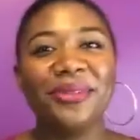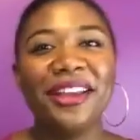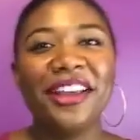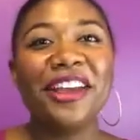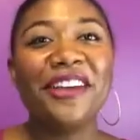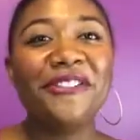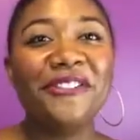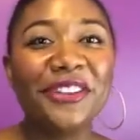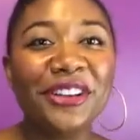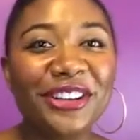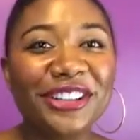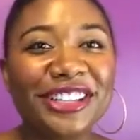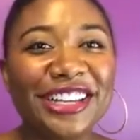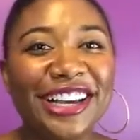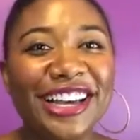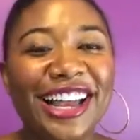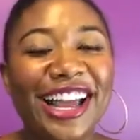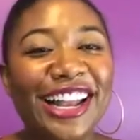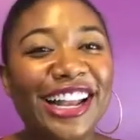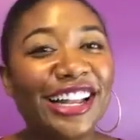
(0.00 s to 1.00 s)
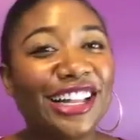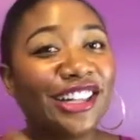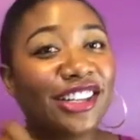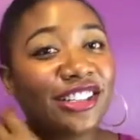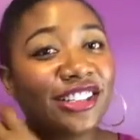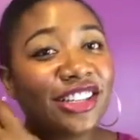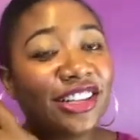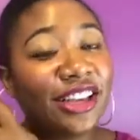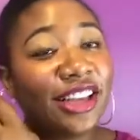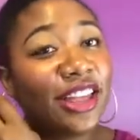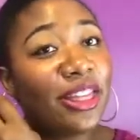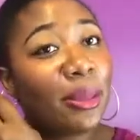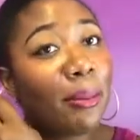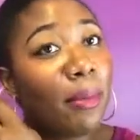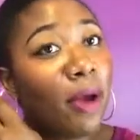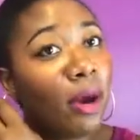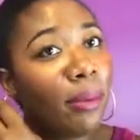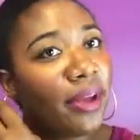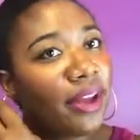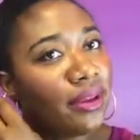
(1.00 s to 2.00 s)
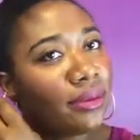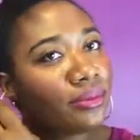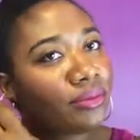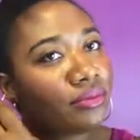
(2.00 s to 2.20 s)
it feels good, and it looks good in the moment,